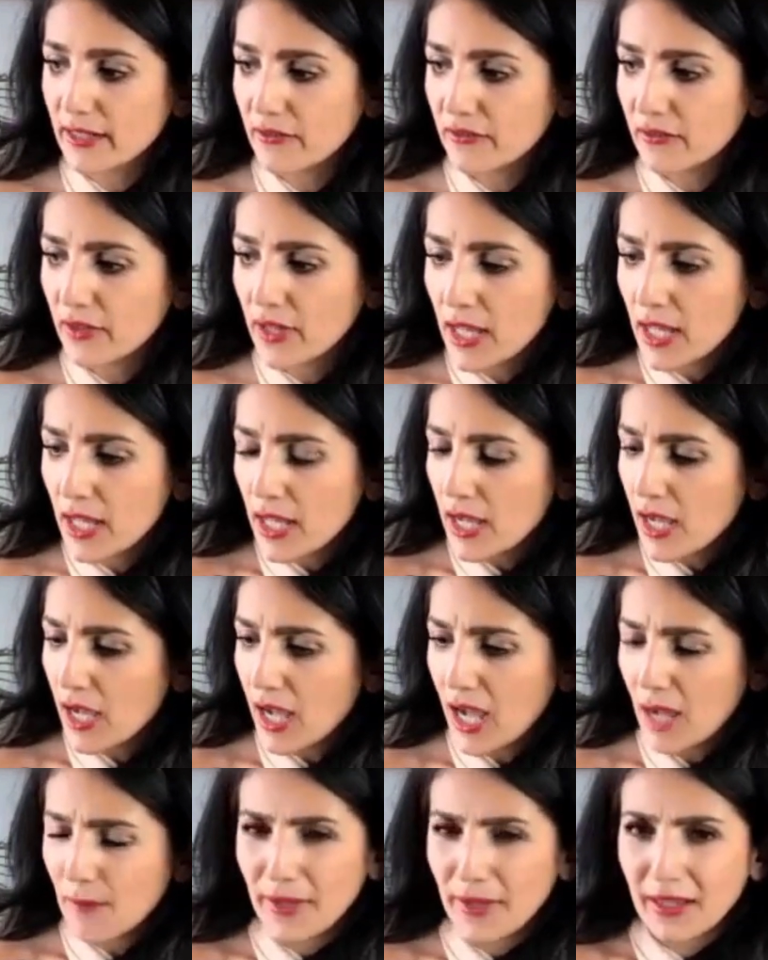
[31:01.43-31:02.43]
of
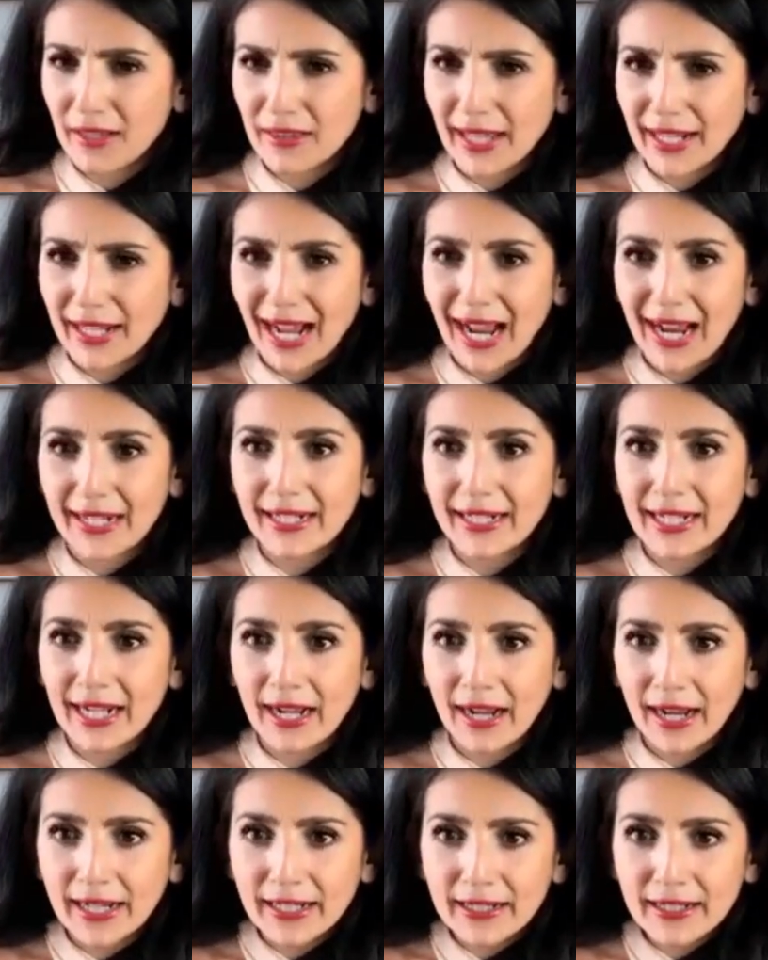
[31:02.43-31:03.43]
like
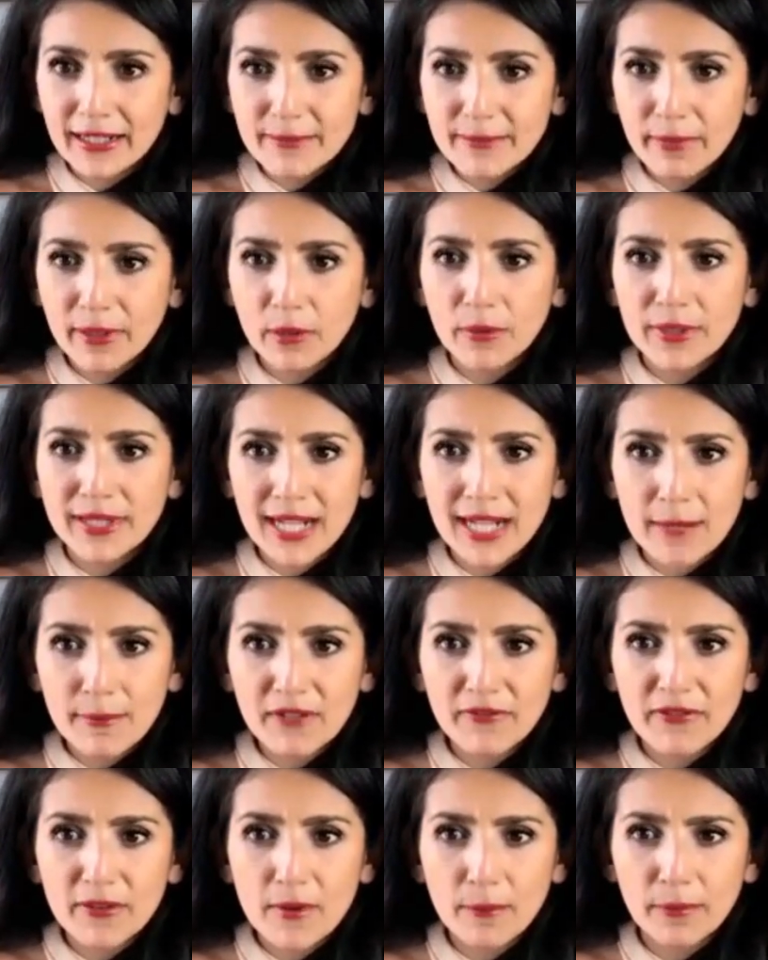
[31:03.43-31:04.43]
unkindness, but it was
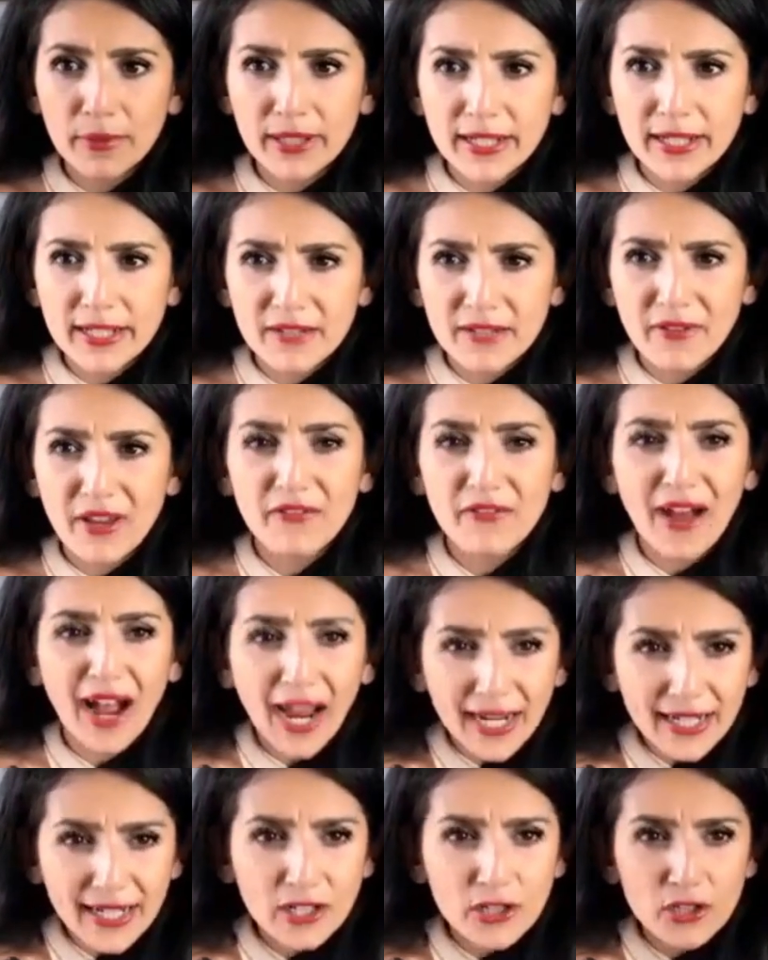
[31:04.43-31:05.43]
coming from a place of, if
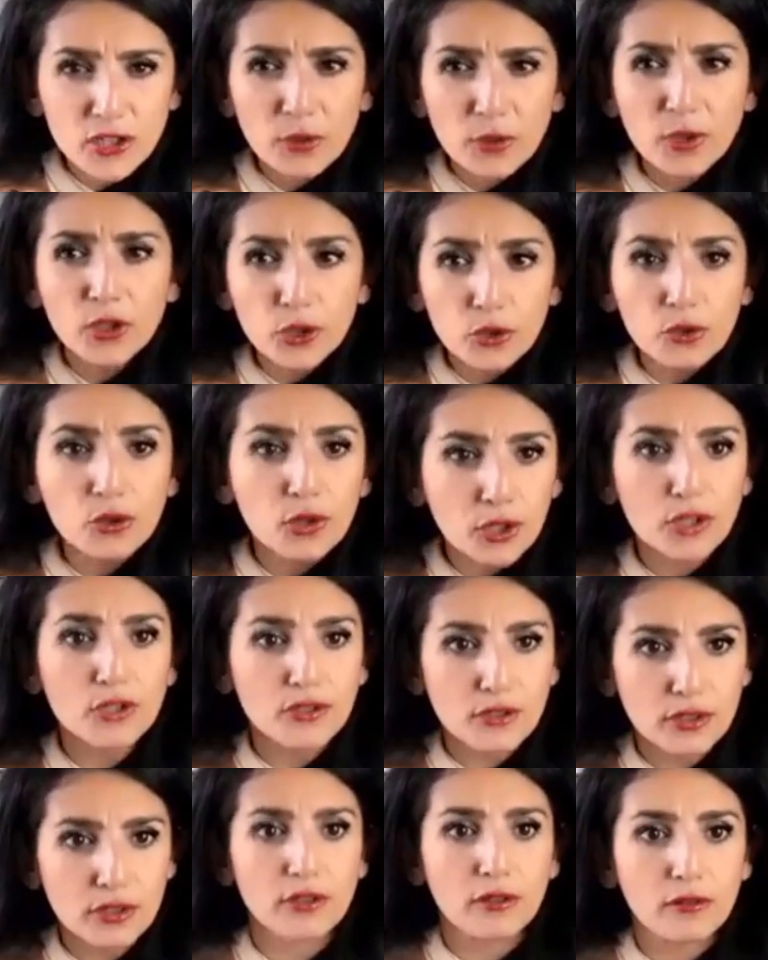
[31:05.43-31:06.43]
I can do it, you
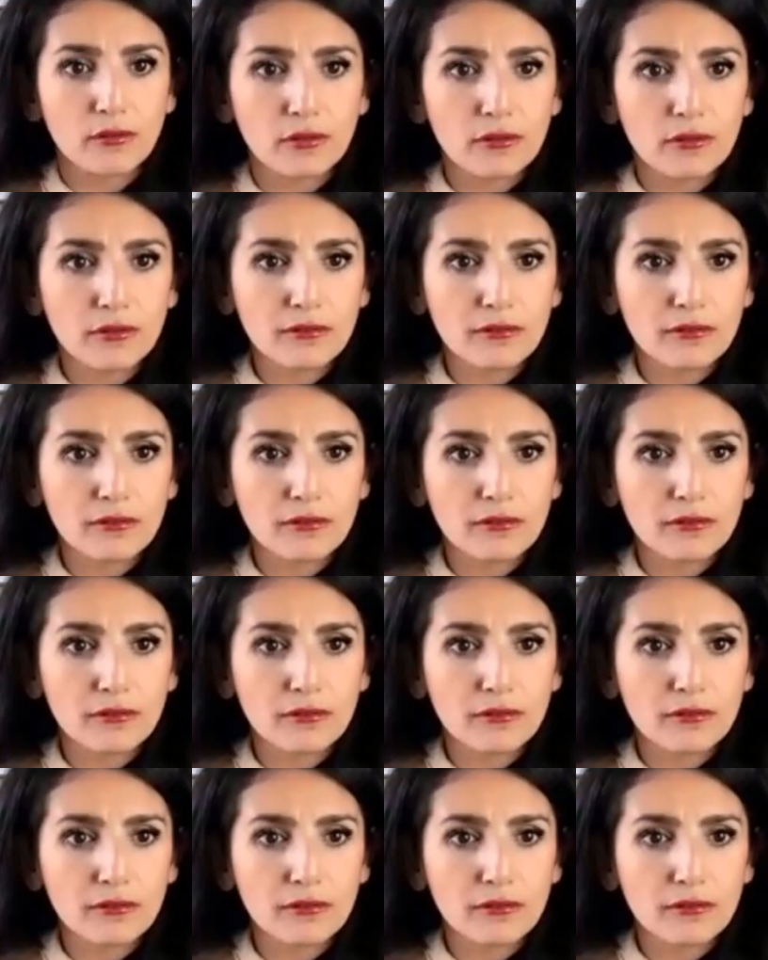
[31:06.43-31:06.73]
could too.